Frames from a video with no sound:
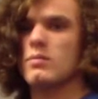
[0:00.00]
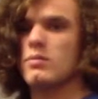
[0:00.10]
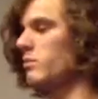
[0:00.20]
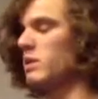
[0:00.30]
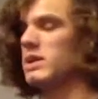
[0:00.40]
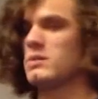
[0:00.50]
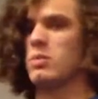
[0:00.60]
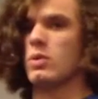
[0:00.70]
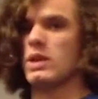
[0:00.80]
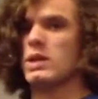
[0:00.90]
the blade's
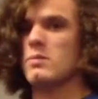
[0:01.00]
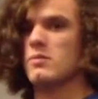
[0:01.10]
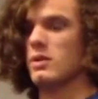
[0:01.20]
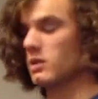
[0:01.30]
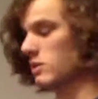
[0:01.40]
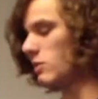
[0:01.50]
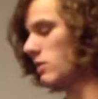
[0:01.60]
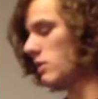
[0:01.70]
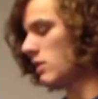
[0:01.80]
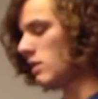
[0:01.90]
pointing up,
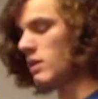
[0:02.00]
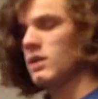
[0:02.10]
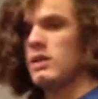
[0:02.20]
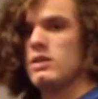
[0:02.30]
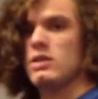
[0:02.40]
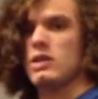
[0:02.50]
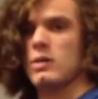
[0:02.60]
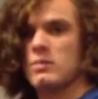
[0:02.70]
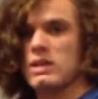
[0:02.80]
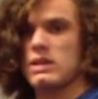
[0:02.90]
vertical. You
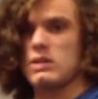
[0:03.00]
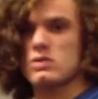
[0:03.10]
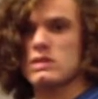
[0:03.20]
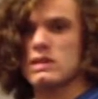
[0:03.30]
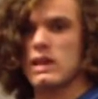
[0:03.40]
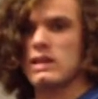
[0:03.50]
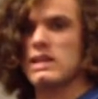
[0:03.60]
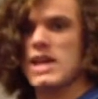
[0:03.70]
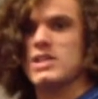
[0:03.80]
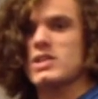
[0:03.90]
come, use this hand,
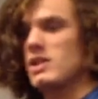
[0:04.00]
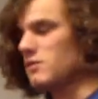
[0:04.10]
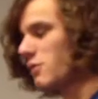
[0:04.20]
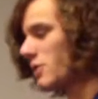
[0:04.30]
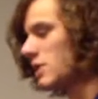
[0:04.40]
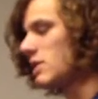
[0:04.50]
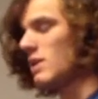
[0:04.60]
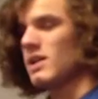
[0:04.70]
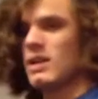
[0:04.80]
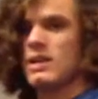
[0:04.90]
catch inverted.
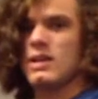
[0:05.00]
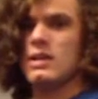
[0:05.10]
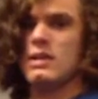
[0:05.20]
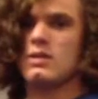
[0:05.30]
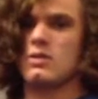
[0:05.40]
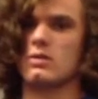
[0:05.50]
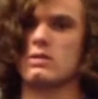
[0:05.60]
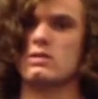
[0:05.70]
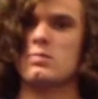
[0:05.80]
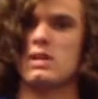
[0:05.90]
You're going to
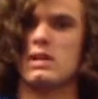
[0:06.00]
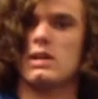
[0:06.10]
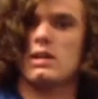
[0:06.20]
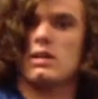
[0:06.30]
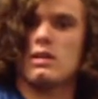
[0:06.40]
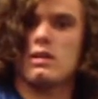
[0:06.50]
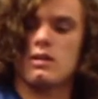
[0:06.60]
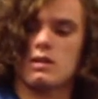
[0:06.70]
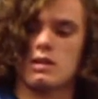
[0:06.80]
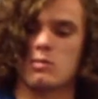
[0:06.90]
spin it,
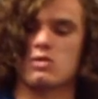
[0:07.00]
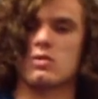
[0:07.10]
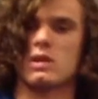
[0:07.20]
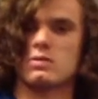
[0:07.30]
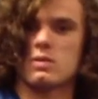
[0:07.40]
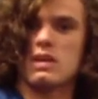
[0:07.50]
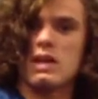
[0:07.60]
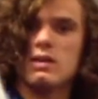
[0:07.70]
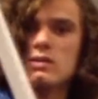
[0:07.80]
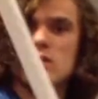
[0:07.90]
come across with the
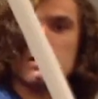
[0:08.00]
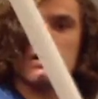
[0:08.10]
hilt,